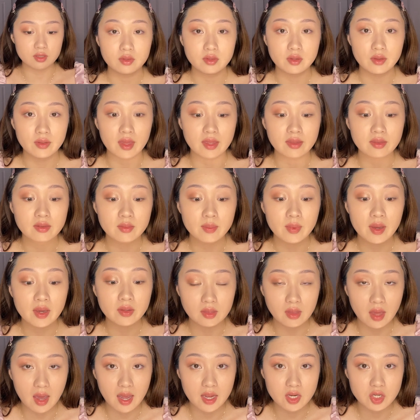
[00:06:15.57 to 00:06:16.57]
So that's
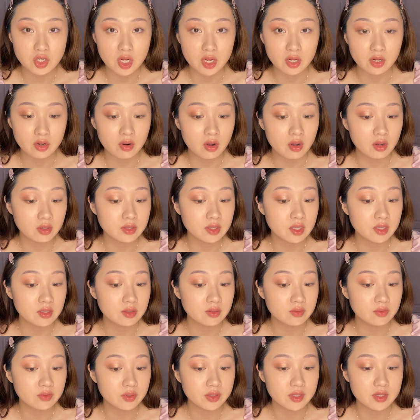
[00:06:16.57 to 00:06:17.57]
about the eyeshadow all
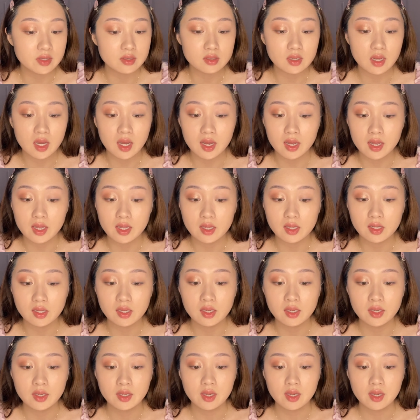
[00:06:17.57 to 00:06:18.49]
done for this eye.